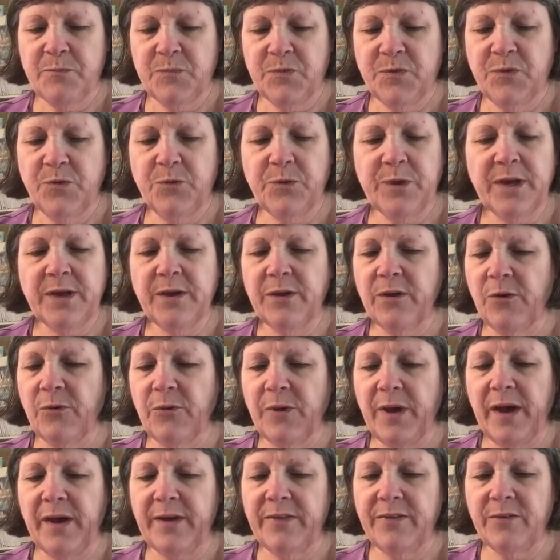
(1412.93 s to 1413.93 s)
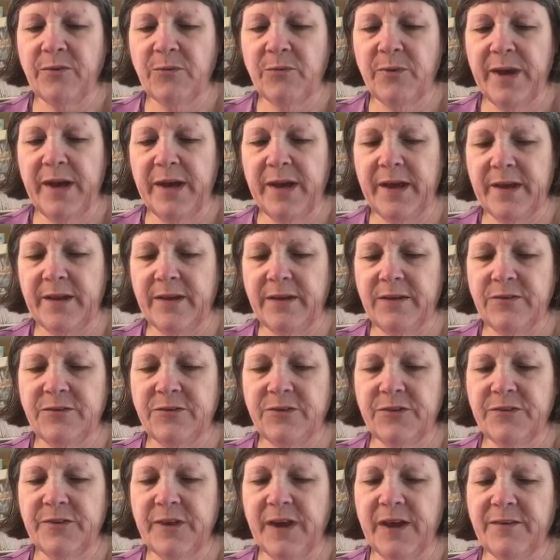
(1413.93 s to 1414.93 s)
so it can go either way. You
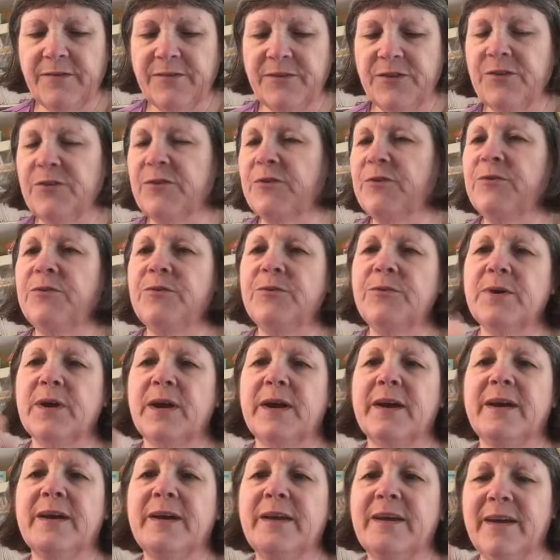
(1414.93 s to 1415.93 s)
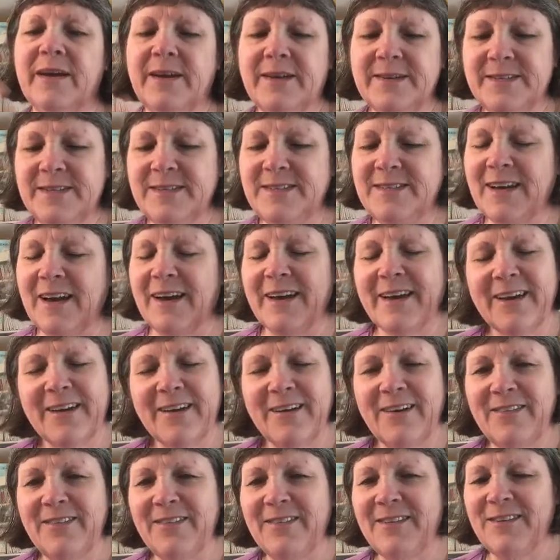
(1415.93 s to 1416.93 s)
just have to, I had to die
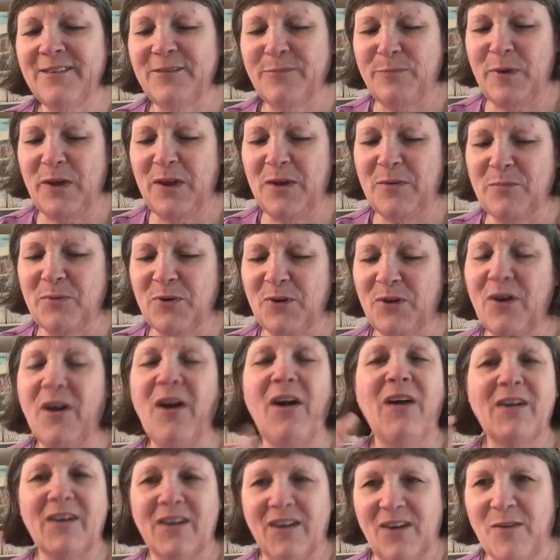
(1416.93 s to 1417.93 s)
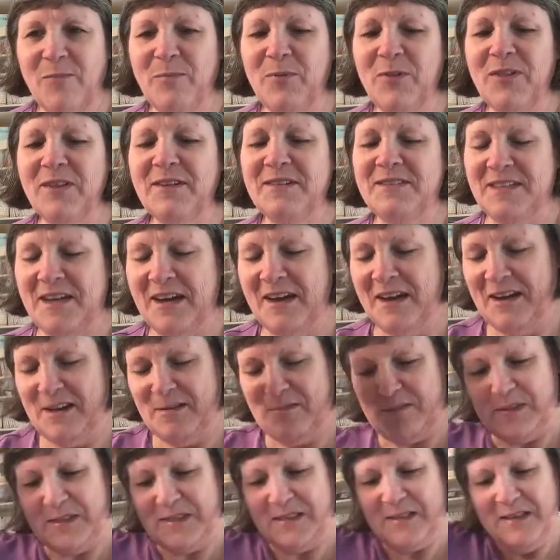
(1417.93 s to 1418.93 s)
cut this paper a couple of
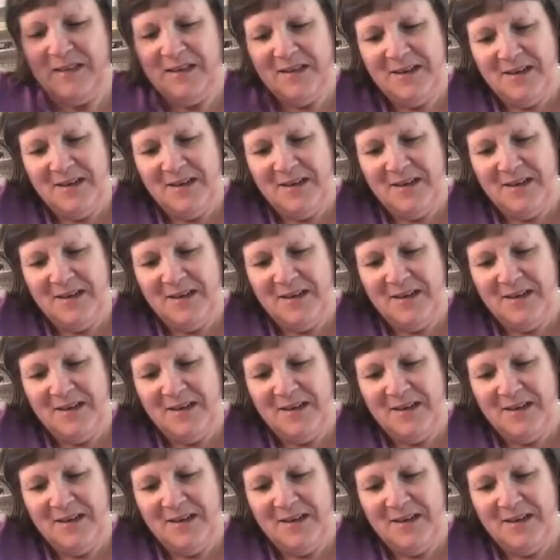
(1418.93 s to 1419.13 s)
times.